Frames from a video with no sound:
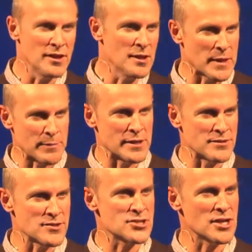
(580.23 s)
people in
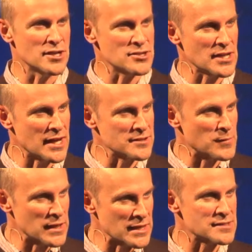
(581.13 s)
this church and
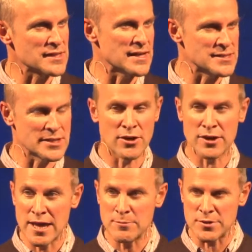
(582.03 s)
begin to get to know our
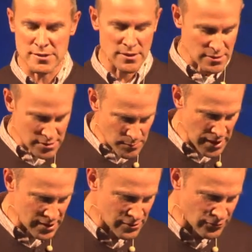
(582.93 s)
neighbours to make
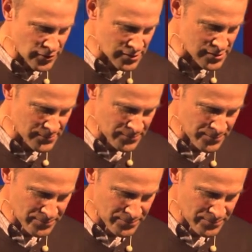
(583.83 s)
a difference.